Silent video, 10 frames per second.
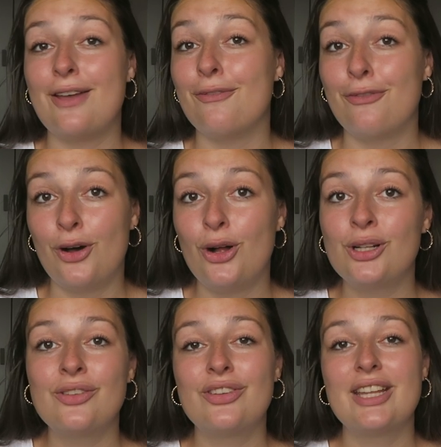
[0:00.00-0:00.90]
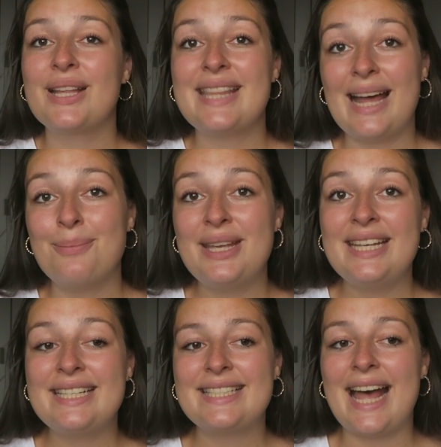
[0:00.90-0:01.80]
involved. But that
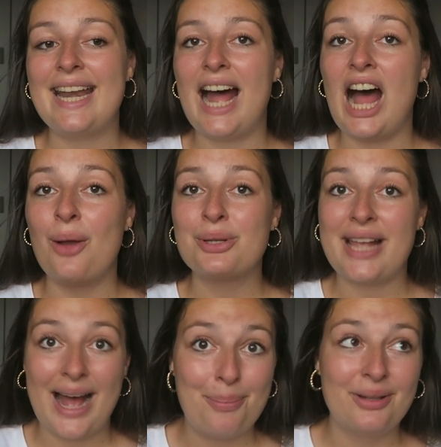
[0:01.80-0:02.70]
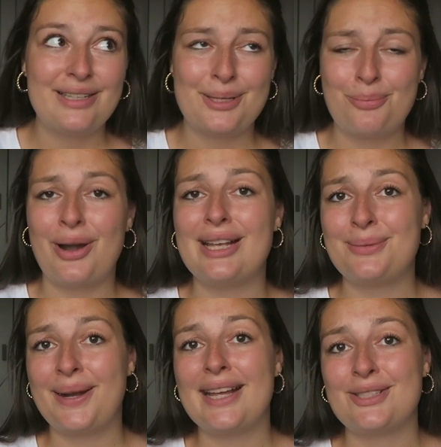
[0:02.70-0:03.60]
being said, I was happily
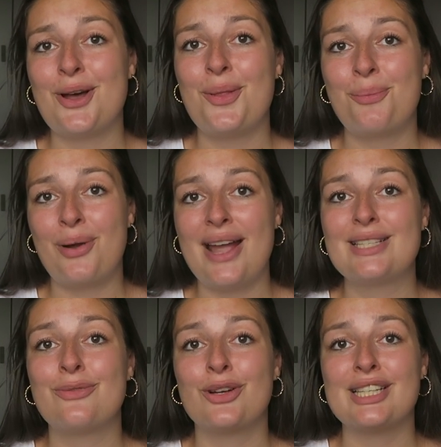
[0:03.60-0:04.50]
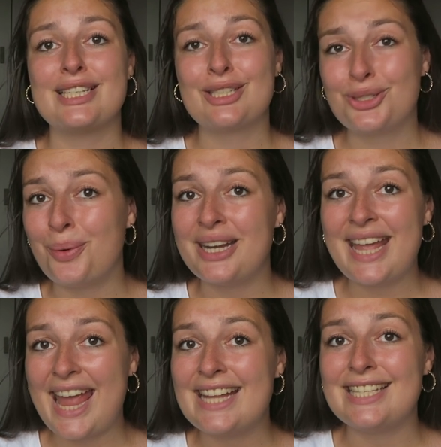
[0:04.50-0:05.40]
surprised when I saw the price for this
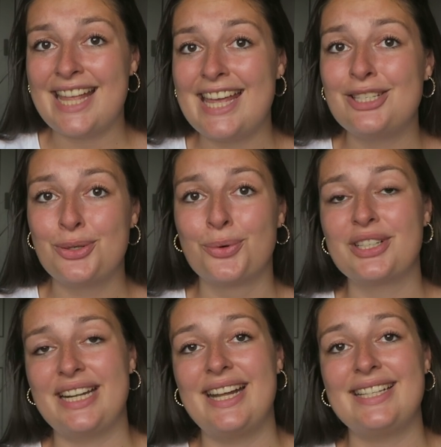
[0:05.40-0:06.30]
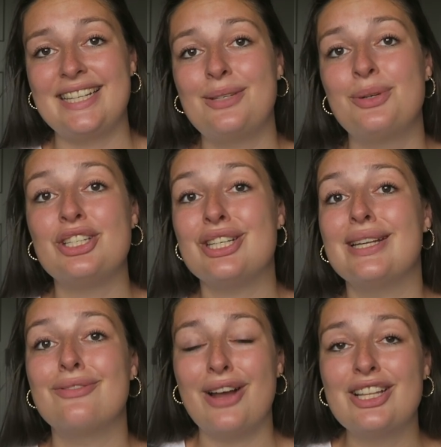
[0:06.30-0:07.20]
twenty-eight day tour that I did with G
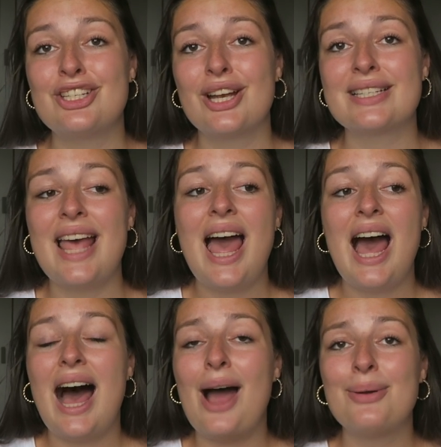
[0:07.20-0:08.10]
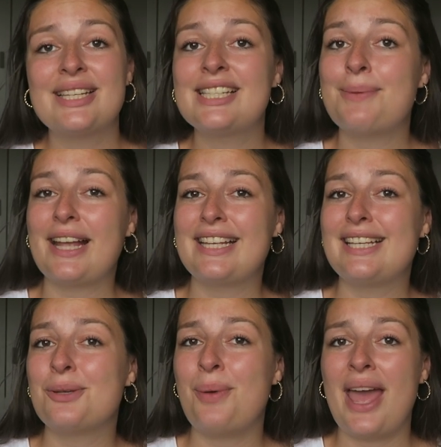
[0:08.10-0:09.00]
Adventures. I was
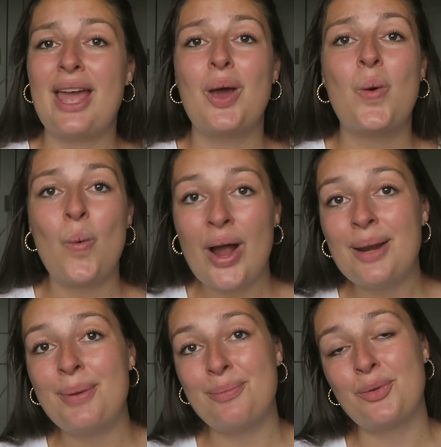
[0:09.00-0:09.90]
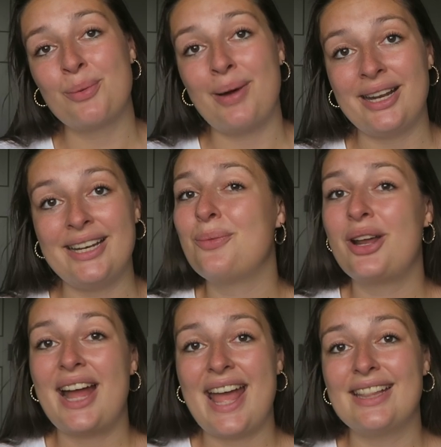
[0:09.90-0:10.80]
expecting to pay quite a bit more money than
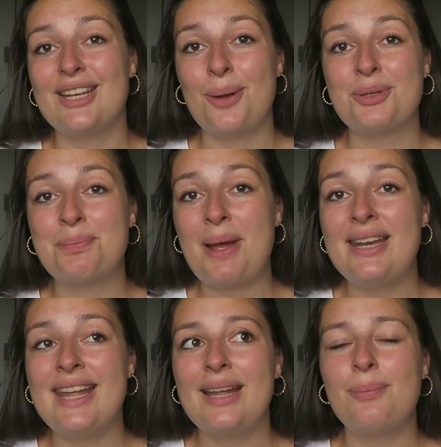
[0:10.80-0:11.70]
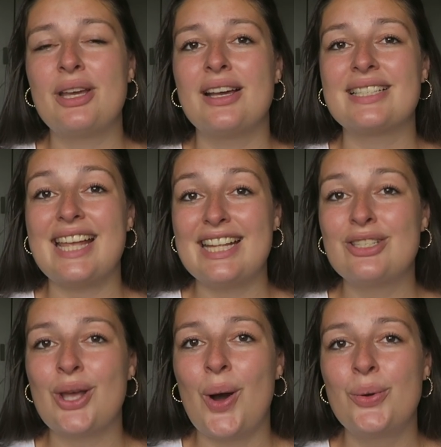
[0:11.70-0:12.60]
what I ended up spending, because in
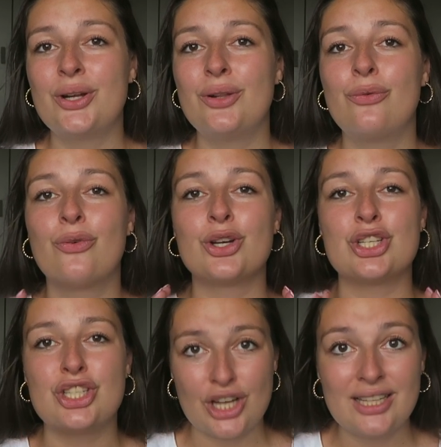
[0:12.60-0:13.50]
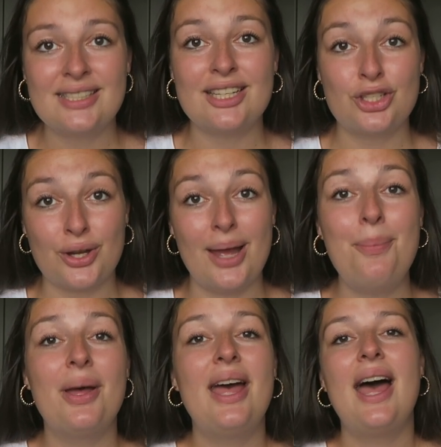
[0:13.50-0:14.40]
total for just the trip,